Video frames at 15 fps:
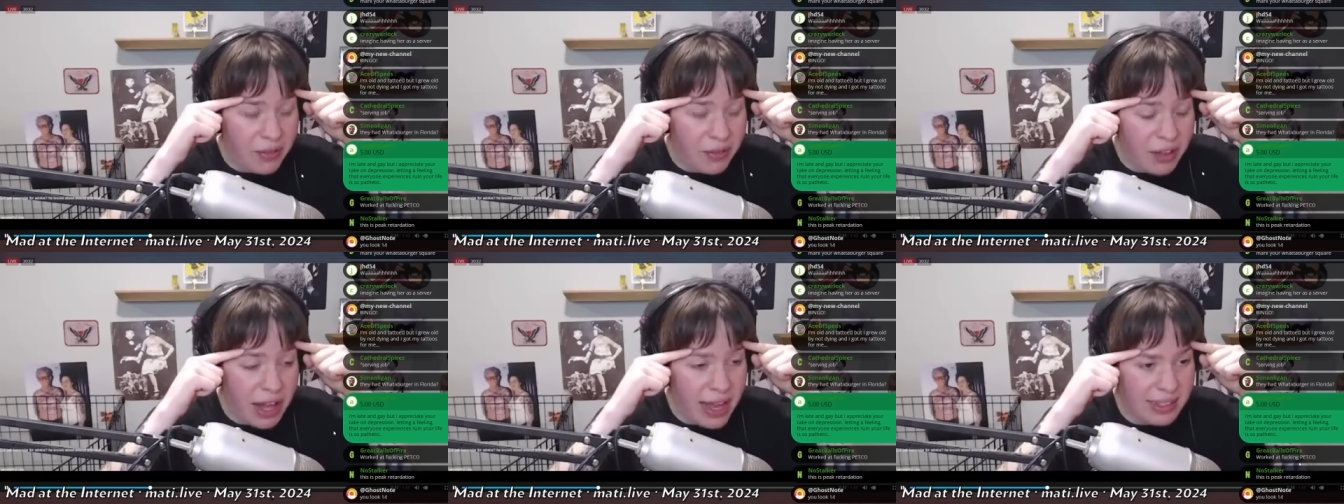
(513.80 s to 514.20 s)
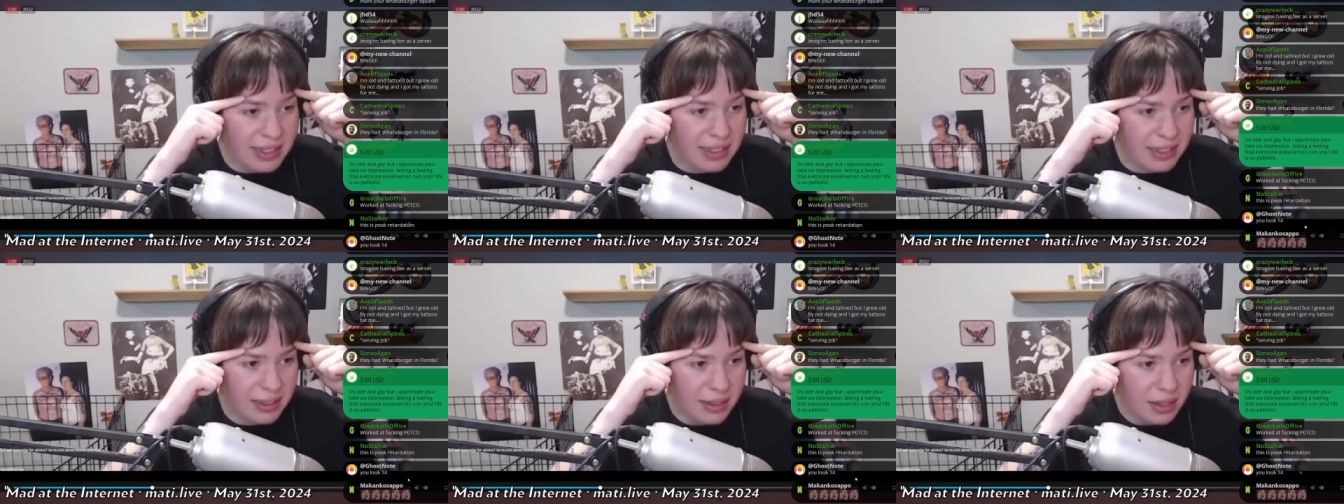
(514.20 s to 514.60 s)

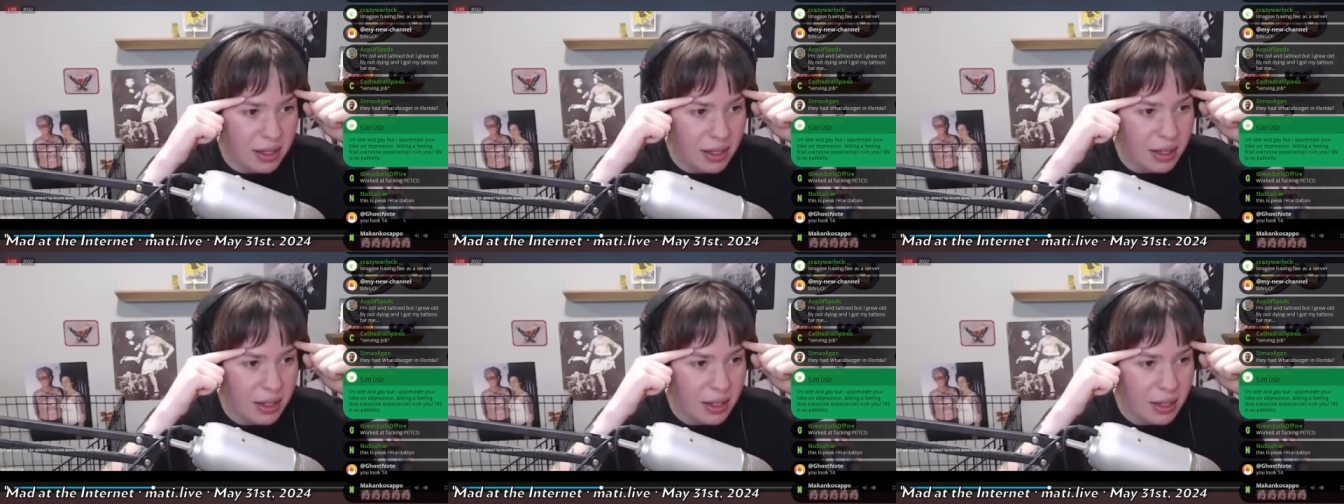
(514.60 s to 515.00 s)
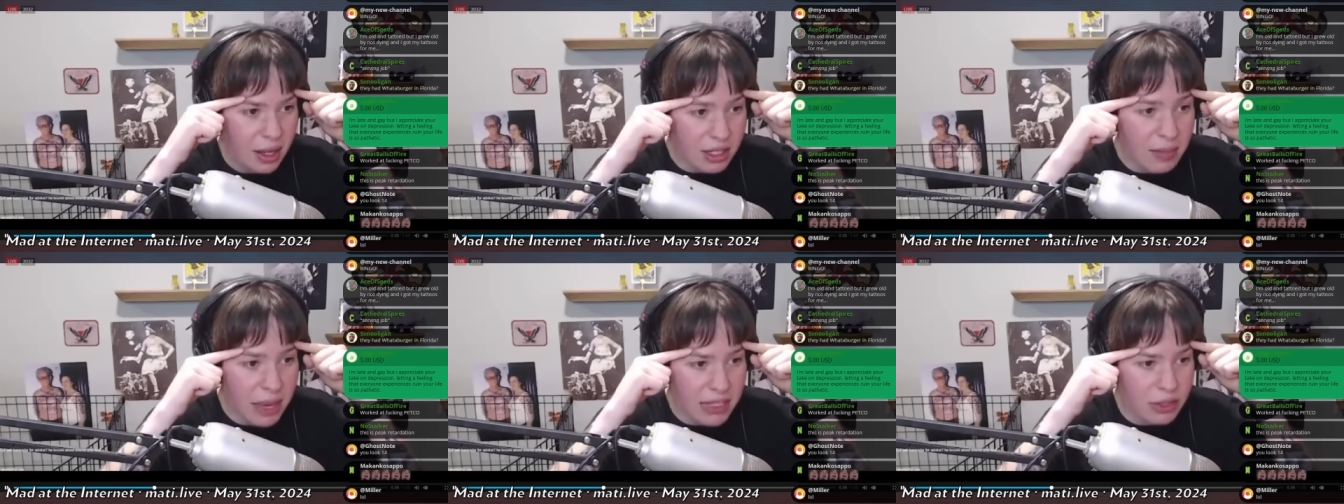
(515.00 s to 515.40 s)
Classes
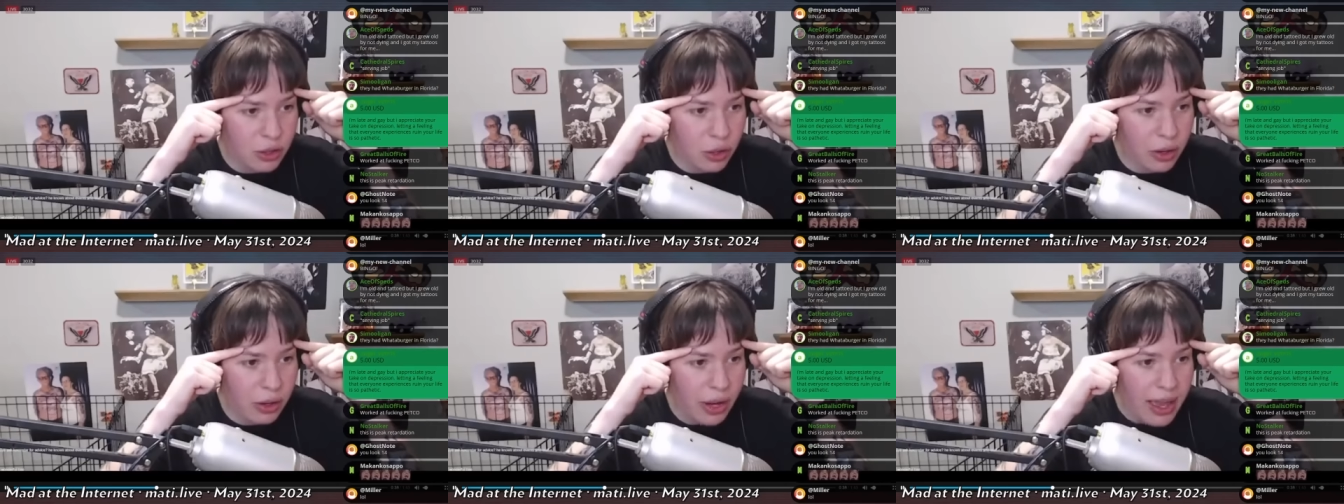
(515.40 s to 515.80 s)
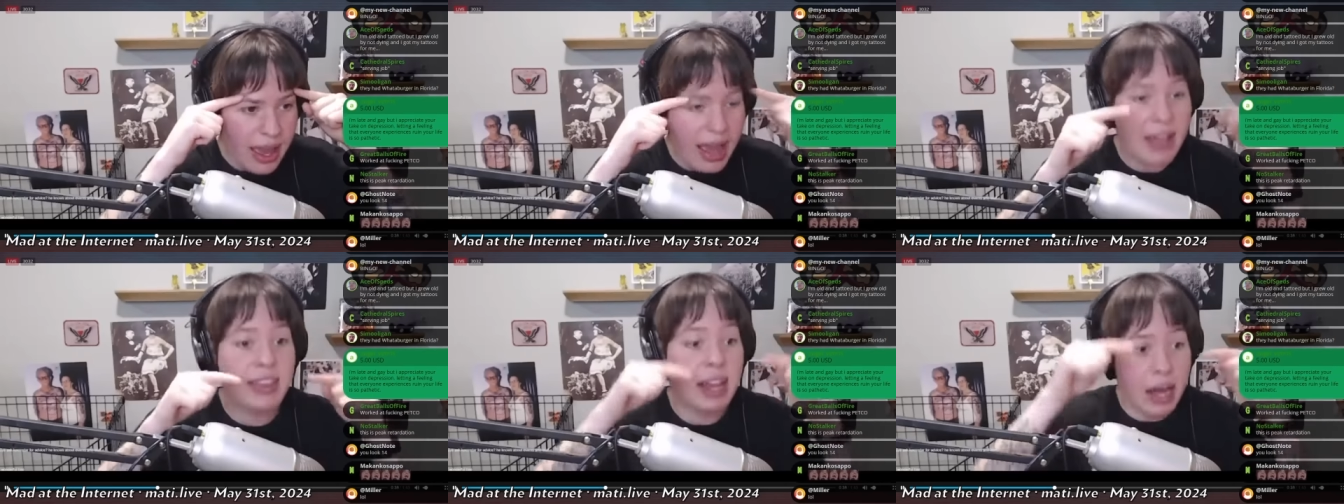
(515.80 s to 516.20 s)
a semester,
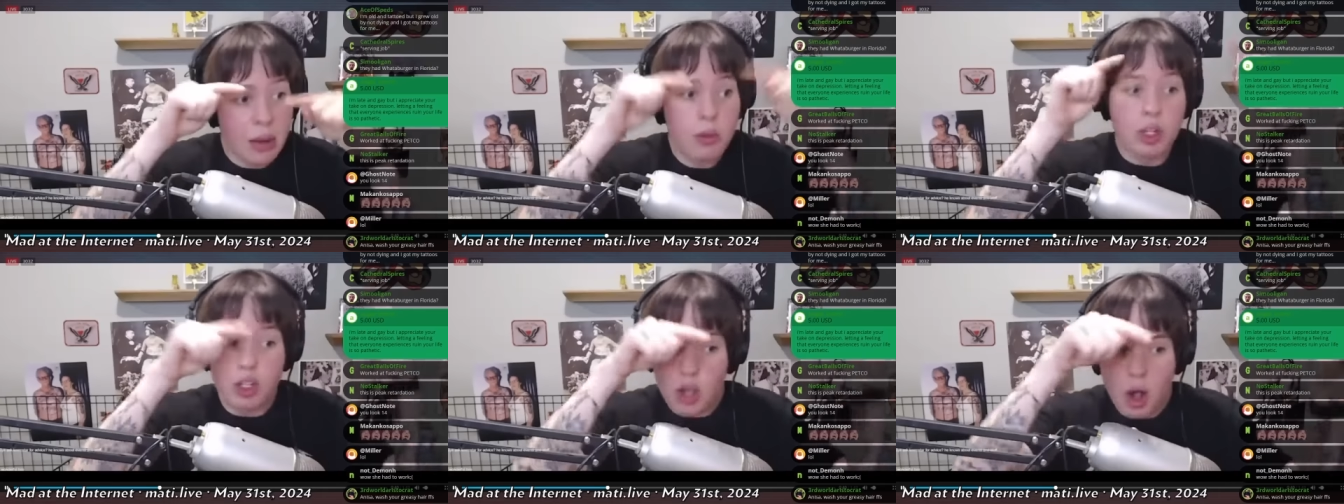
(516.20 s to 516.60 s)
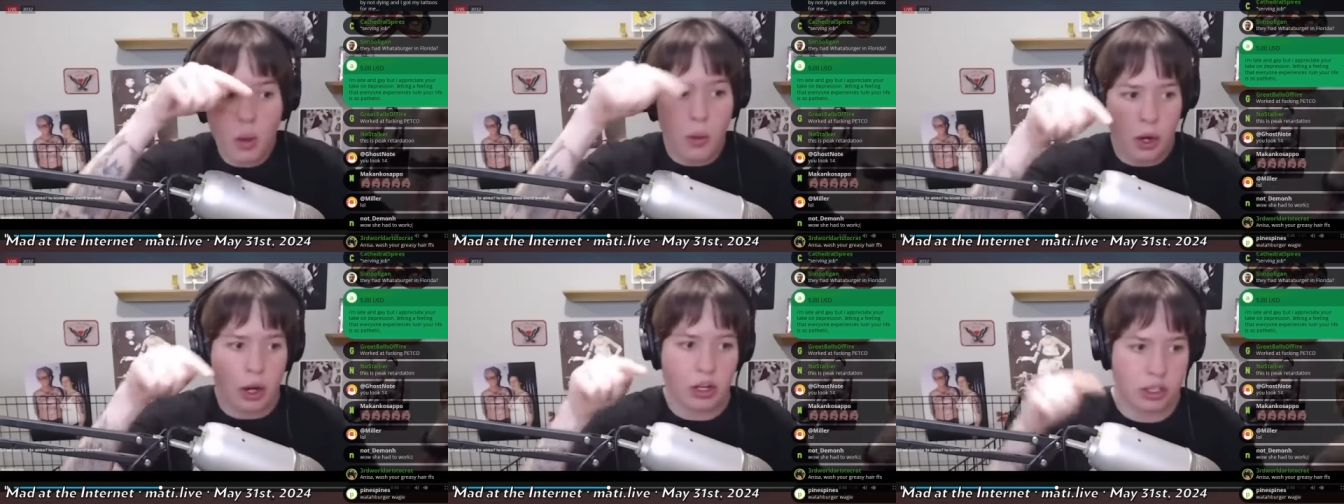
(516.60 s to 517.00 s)
and then I would
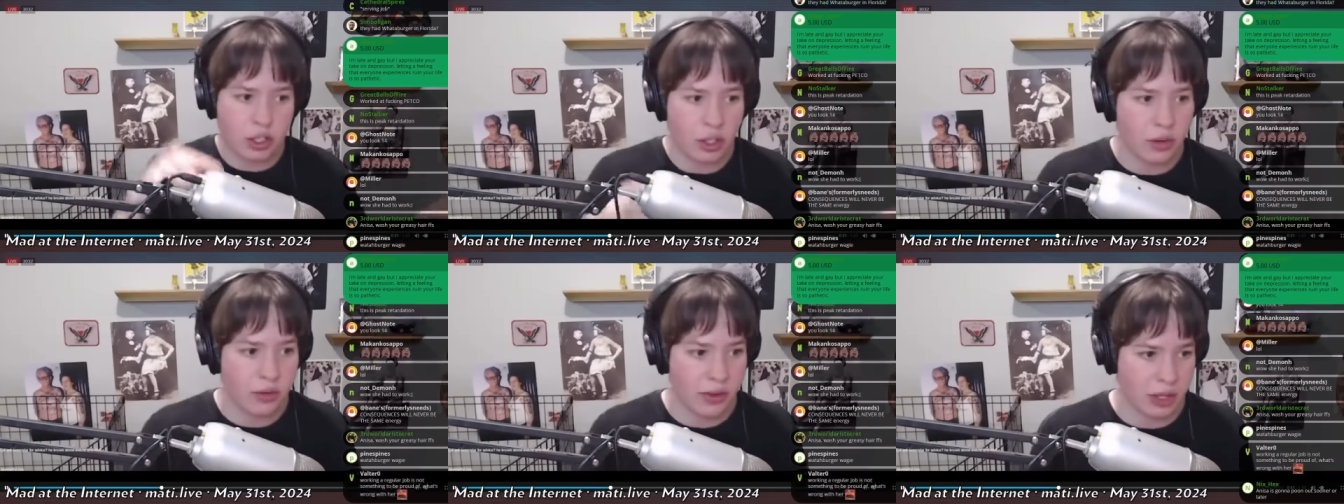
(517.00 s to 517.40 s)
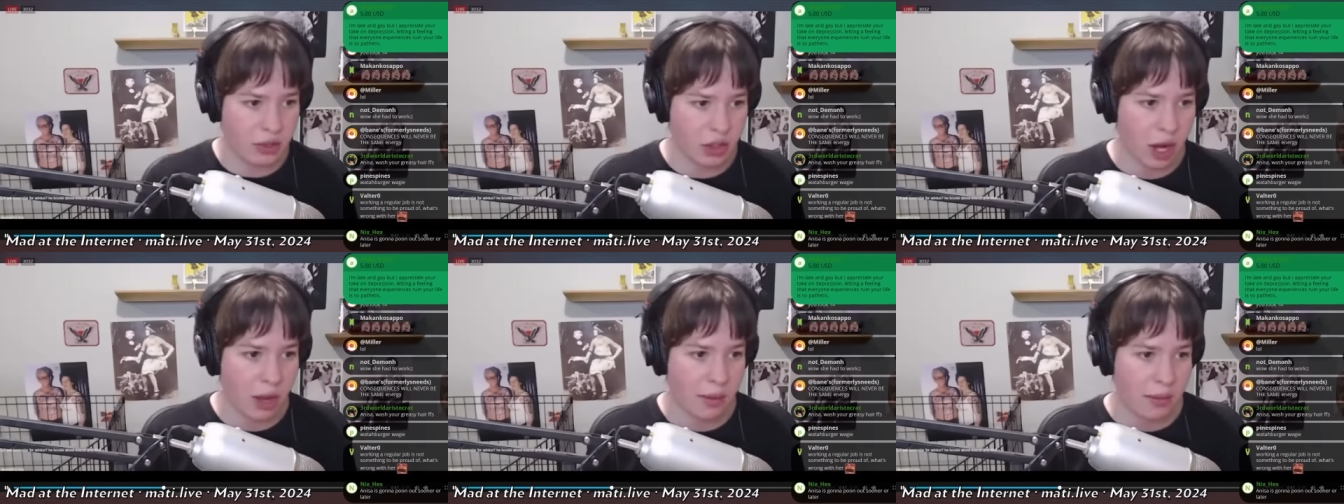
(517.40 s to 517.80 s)
go work a serving
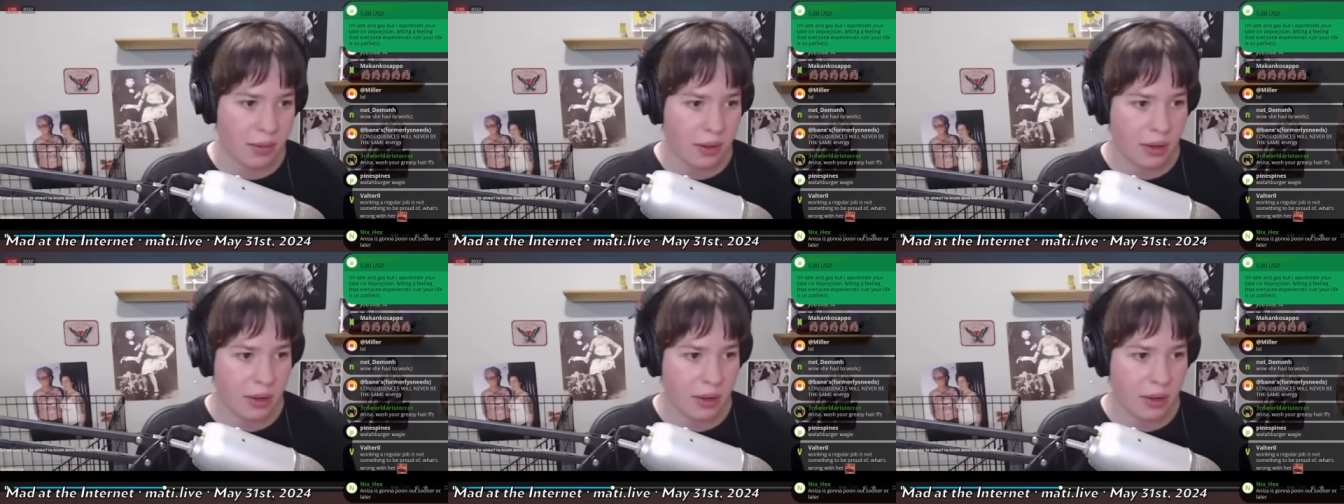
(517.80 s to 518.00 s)
job.